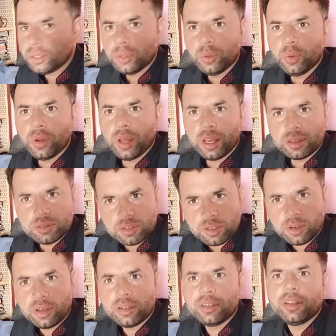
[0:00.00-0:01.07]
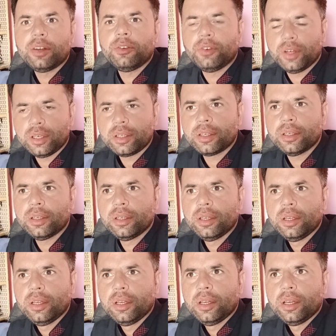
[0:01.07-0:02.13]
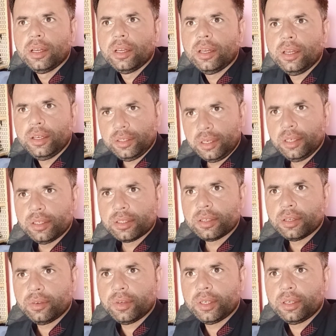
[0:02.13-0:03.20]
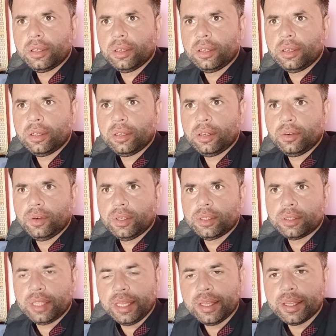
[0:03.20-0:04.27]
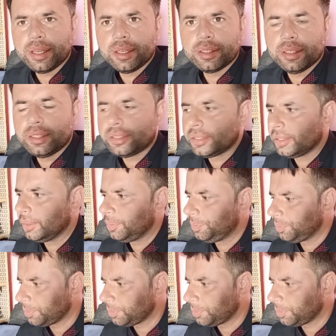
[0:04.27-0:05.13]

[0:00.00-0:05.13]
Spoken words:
do extraordinary work, it's our thinking that